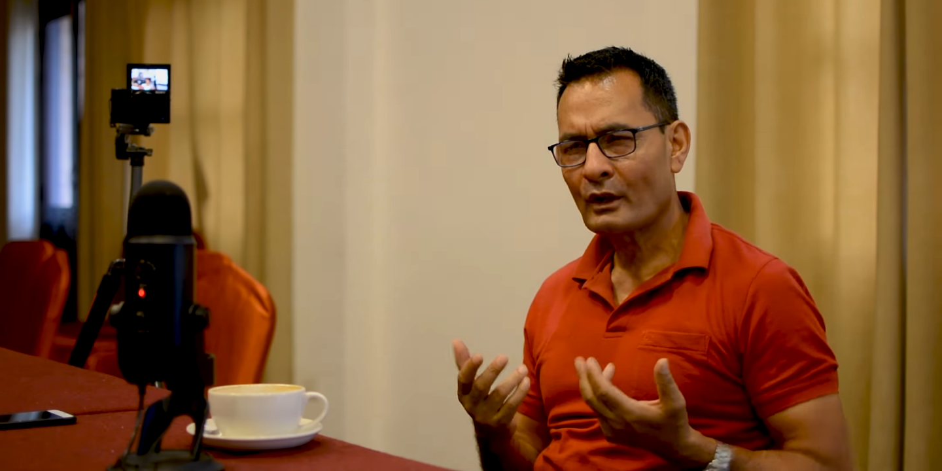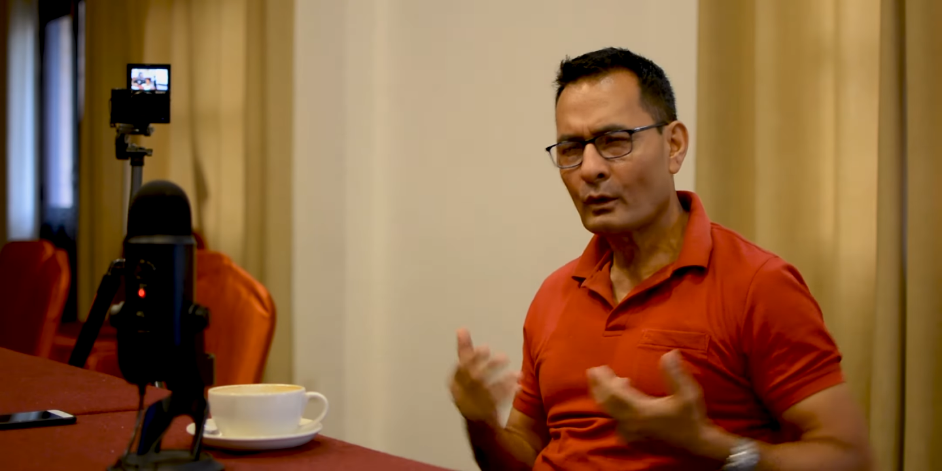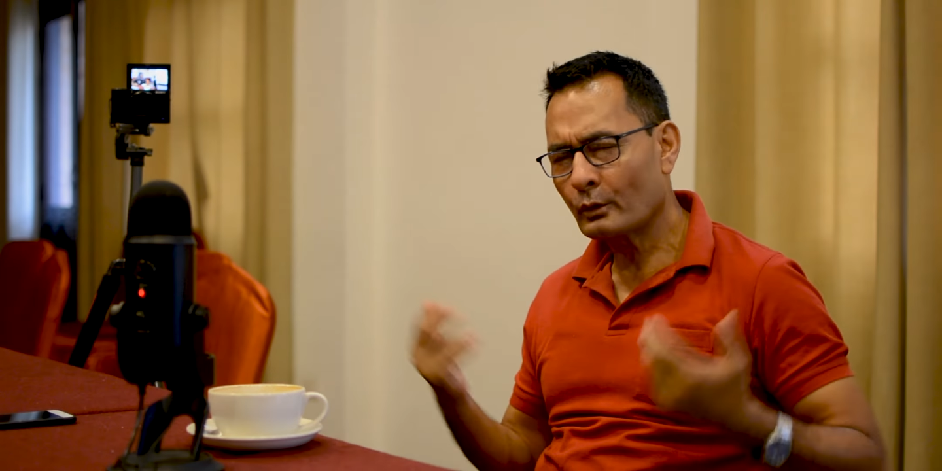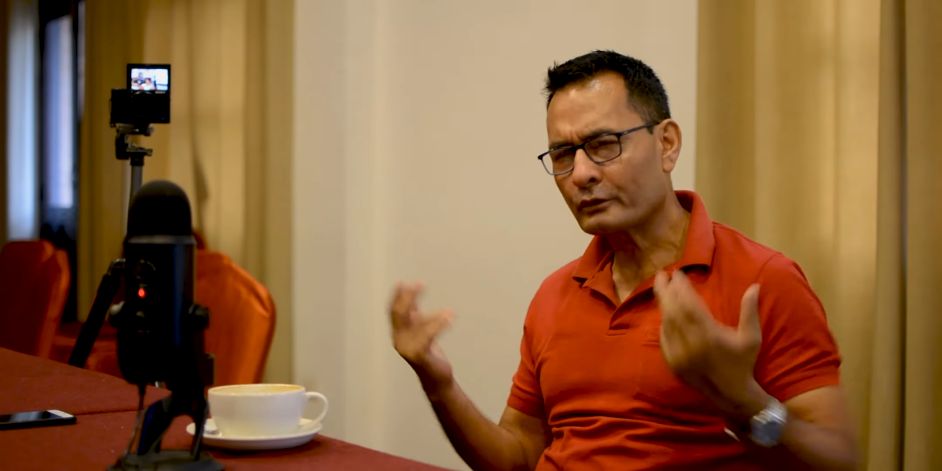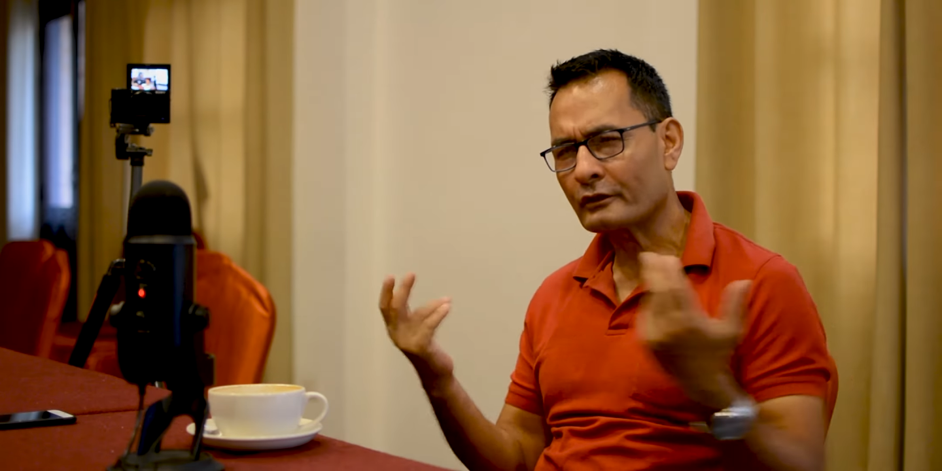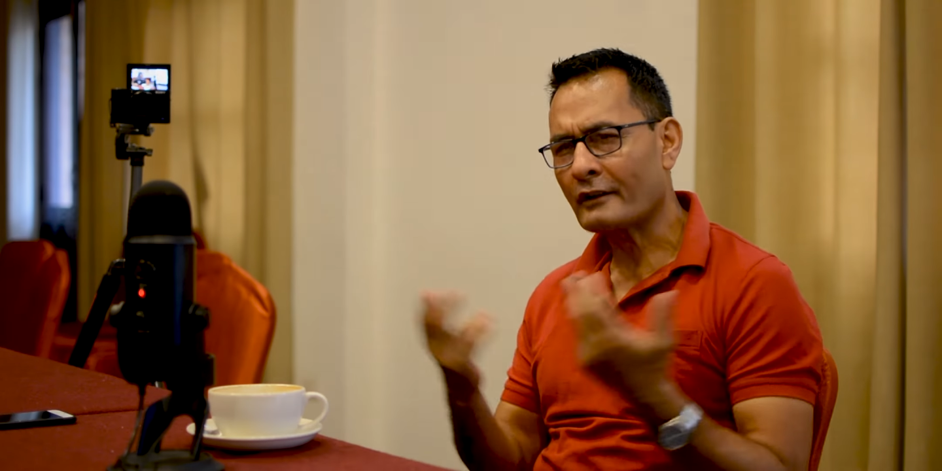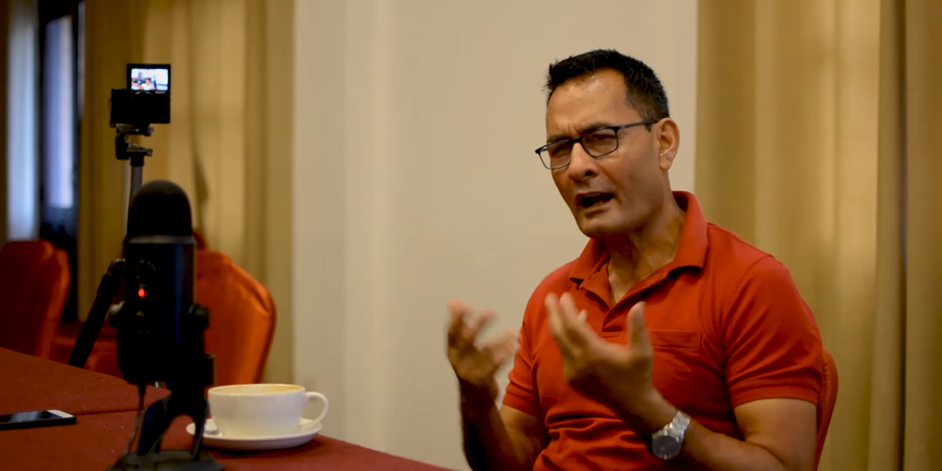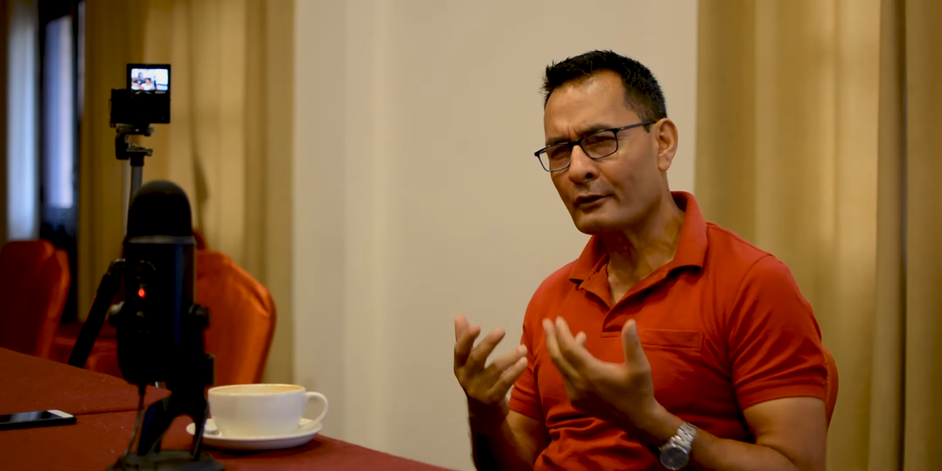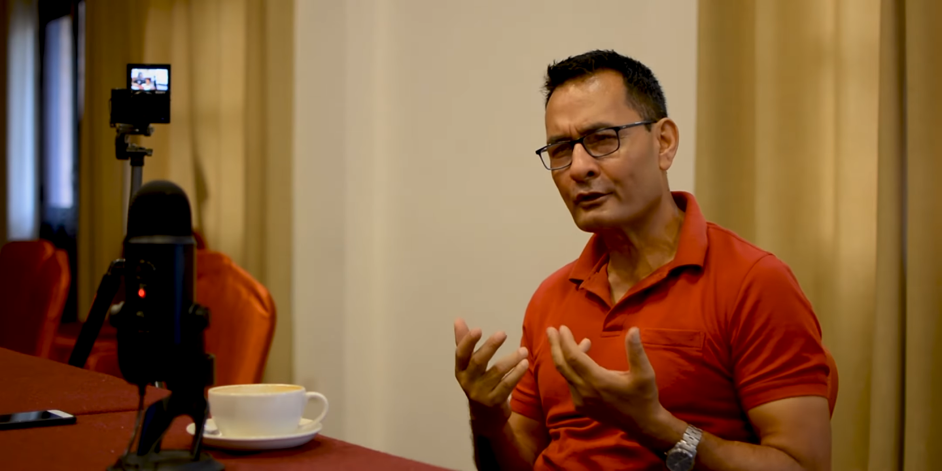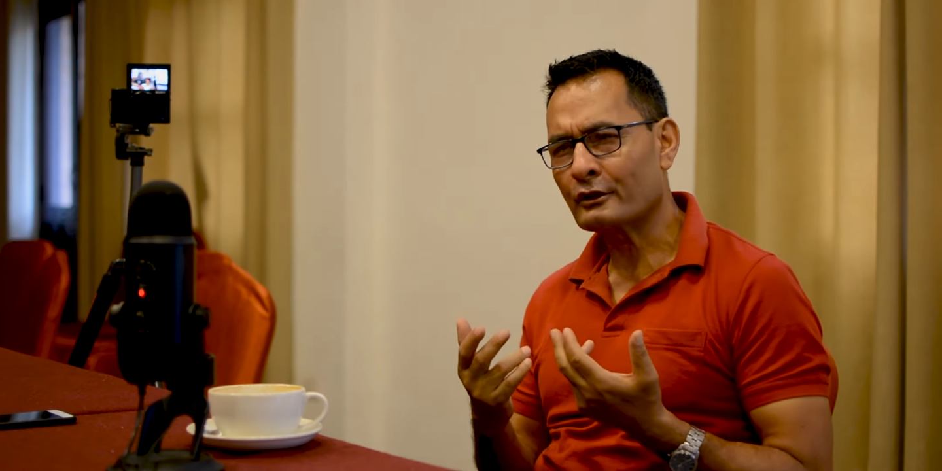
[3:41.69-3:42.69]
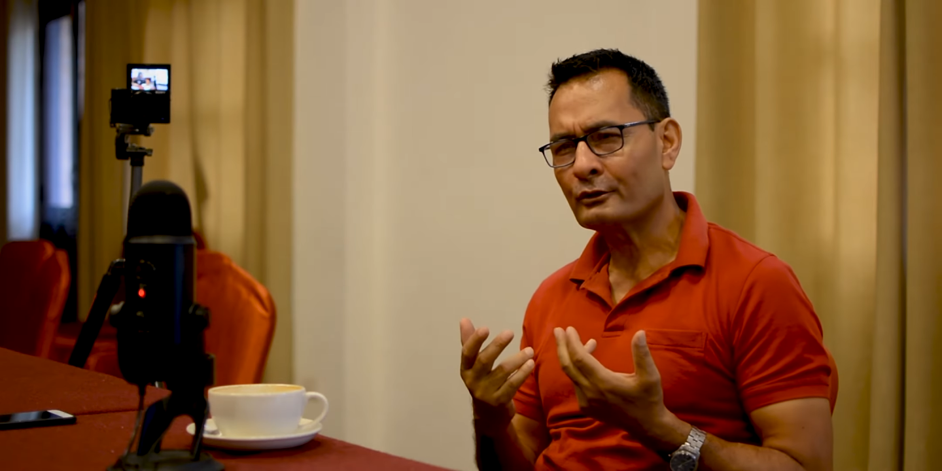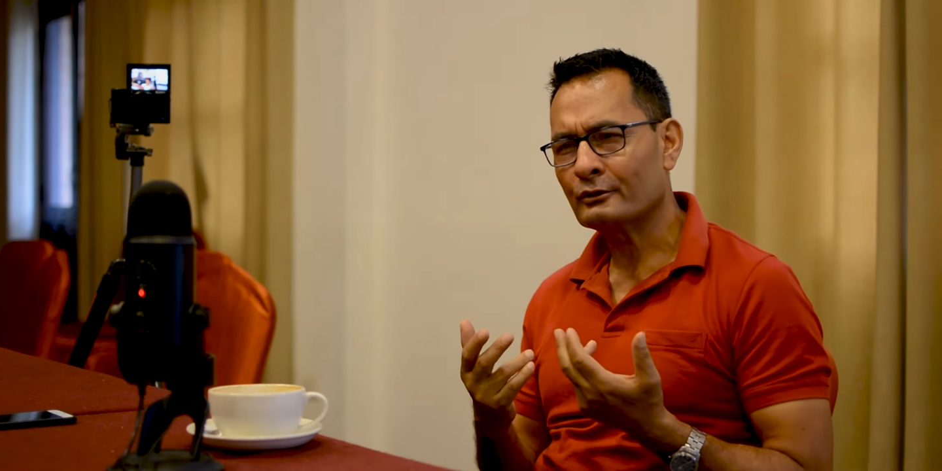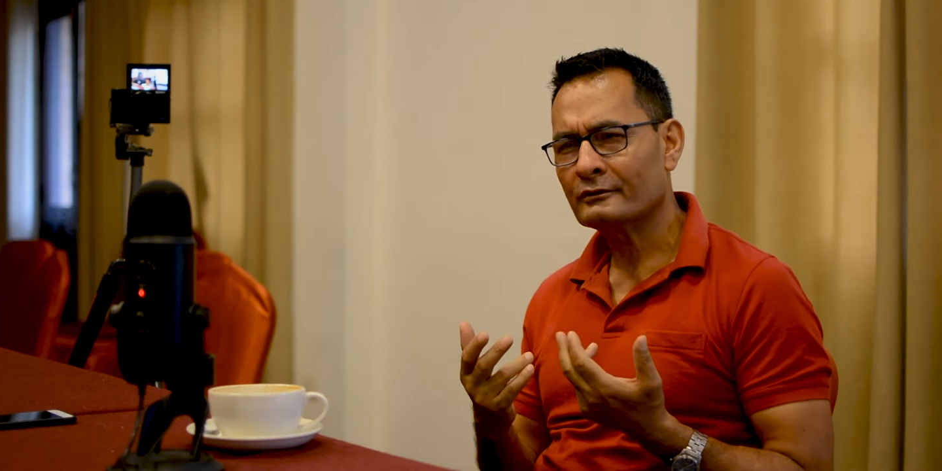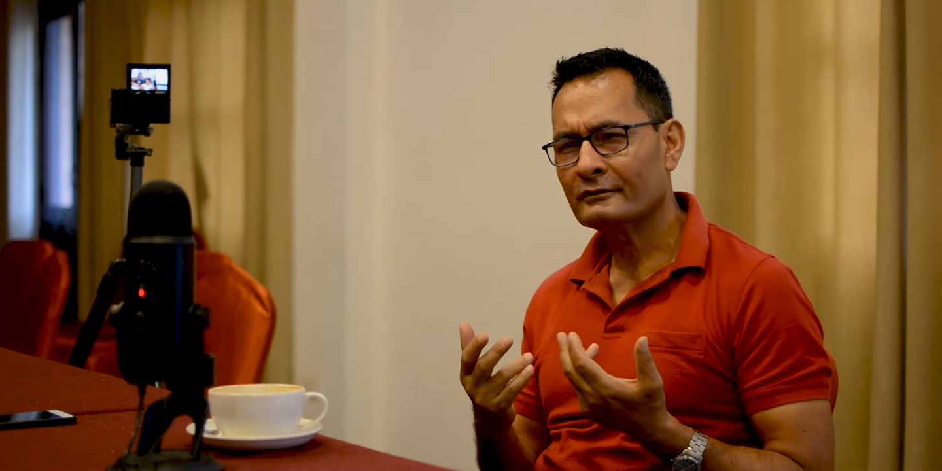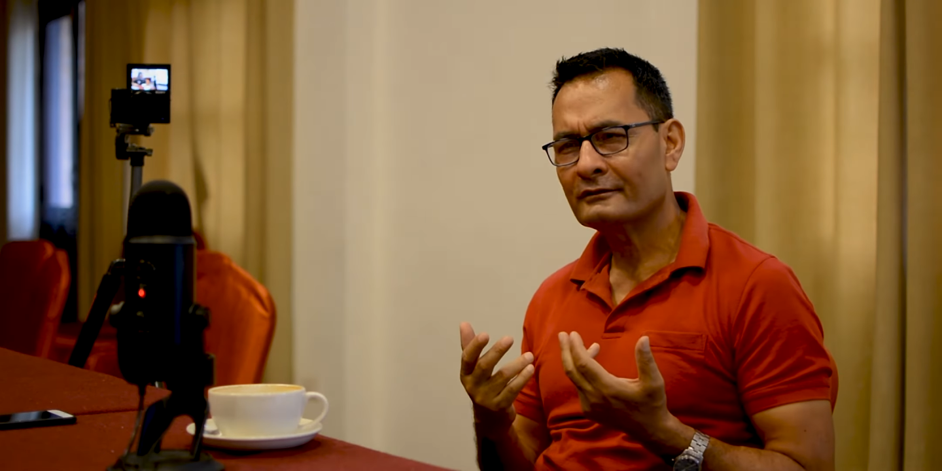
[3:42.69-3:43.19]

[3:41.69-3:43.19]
who's around you,